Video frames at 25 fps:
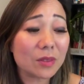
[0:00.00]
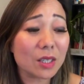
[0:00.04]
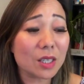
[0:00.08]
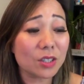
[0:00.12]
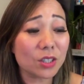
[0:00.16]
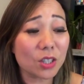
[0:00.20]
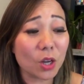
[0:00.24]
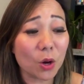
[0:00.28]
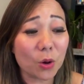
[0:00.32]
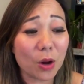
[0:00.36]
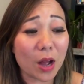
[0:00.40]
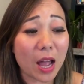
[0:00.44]

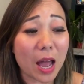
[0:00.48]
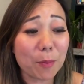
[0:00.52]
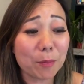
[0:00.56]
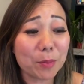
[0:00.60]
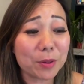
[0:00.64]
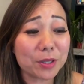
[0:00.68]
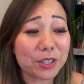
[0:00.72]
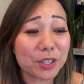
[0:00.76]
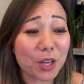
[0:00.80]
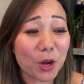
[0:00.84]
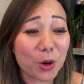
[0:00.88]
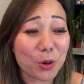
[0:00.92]
So
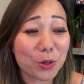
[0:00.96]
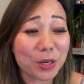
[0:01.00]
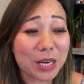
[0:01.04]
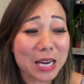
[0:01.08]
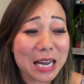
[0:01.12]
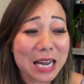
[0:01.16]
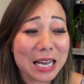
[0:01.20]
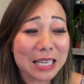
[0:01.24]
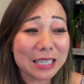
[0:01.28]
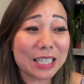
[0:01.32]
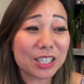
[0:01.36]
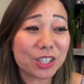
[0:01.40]
let's
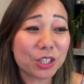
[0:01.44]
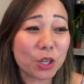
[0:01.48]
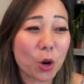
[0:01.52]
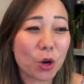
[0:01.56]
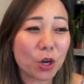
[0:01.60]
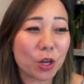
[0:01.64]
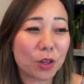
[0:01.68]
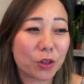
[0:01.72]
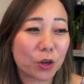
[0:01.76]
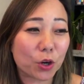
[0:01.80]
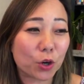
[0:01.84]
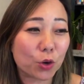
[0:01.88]

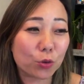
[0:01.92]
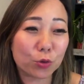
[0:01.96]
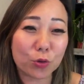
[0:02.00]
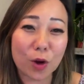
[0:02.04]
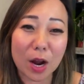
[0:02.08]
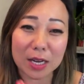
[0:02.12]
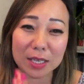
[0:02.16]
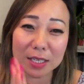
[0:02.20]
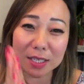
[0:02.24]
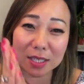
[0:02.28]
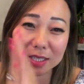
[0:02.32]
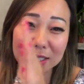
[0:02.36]
go to the
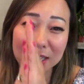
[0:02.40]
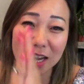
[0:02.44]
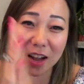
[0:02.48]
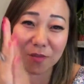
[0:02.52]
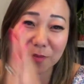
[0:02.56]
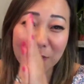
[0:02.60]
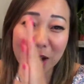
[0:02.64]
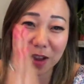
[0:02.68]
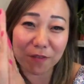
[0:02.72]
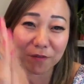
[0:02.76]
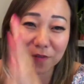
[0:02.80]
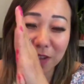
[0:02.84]
crux
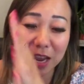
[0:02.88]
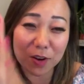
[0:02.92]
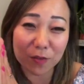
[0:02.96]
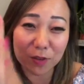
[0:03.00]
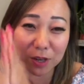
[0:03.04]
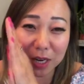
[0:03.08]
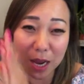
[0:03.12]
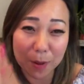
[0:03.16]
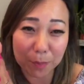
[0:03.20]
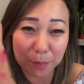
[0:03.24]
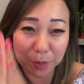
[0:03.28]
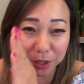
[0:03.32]
of my
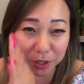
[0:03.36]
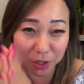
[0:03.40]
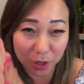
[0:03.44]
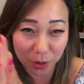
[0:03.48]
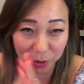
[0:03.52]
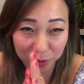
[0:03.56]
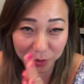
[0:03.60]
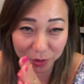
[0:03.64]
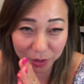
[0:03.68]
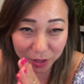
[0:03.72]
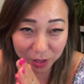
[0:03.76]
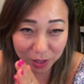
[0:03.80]
favorite
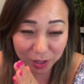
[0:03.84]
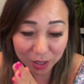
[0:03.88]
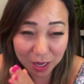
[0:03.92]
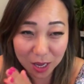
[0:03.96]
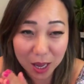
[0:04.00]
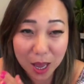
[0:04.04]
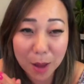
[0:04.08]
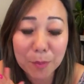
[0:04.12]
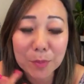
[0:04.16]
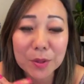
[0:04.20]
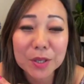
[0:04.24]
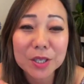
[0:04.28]
episode.
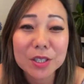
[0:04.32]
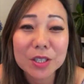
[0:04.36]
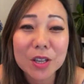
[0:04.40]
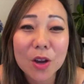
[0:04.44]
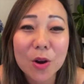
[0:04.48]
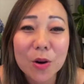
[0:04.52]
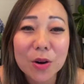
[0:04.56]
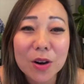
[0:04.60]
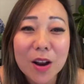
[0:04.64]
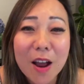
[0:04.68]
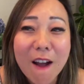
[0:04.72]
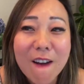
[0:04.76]

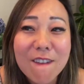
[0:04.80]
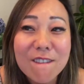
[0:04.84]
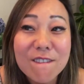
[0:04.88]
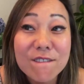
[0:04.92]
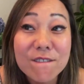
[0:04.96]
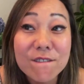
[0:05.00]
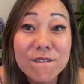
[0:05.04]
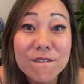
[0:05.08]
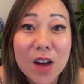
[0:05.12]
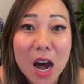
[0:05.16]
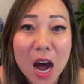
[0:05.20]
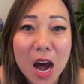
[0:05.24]
Episode
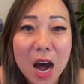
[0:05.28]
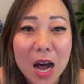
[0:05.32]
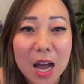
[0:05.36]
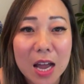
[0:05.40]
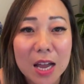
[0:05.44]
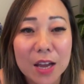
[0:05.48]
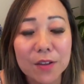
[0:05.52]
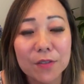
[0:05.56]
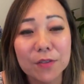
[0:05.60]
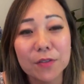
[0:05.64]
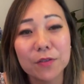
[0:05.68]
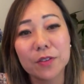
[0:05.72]

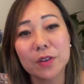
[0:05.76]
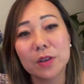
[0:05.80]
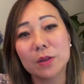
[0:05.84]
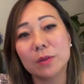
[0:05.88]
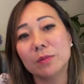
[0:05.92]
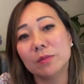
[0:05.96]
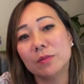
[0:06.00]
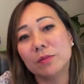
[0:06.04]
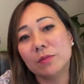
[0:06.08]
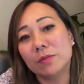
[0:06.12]
5.